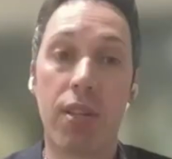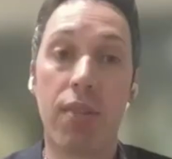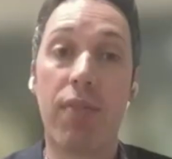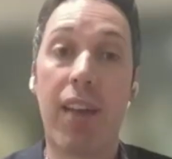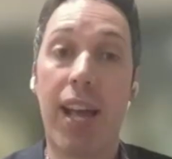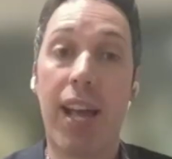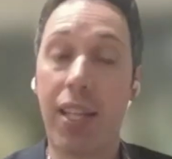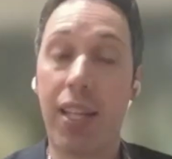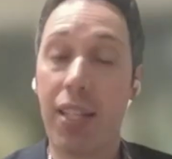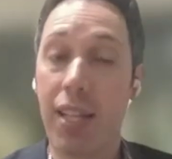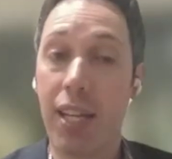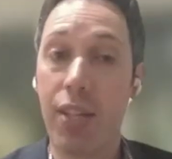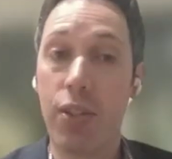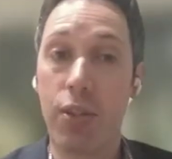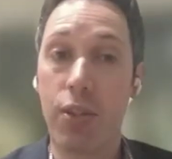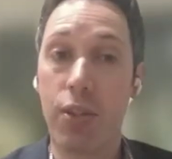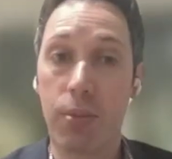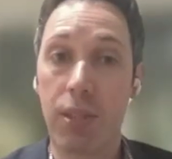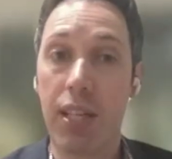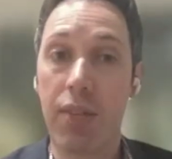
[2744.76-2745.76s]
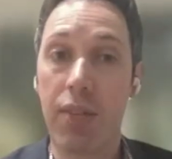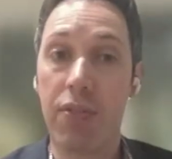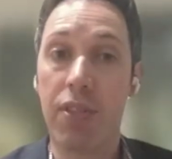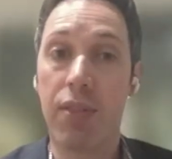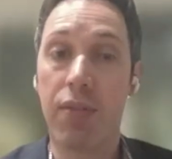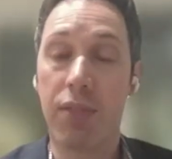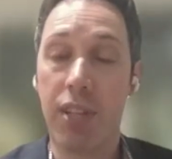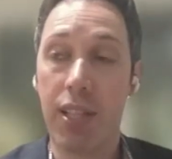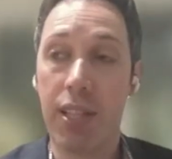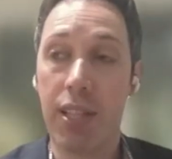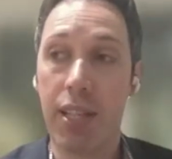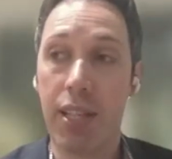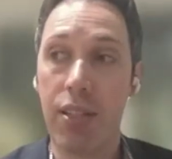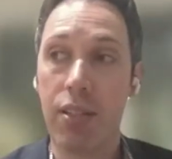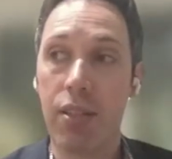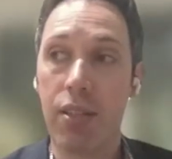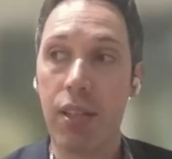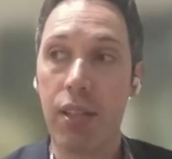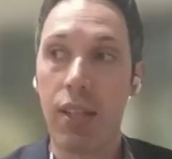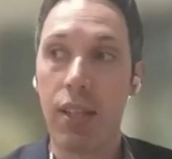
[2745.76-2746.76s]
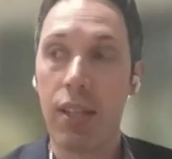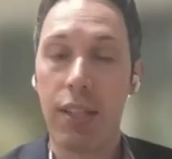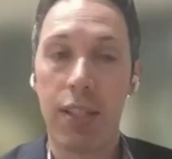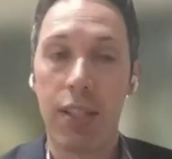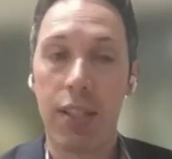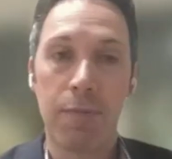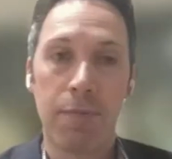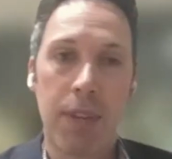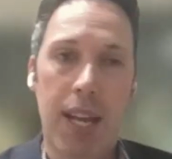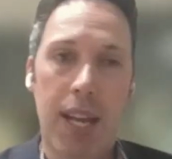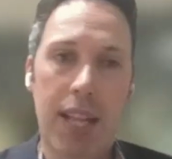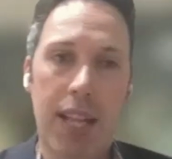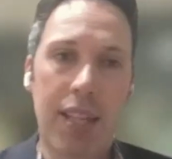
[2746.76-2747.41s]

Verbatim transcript: and validate your beliefs and mm-hmm. feelings mm-hmm.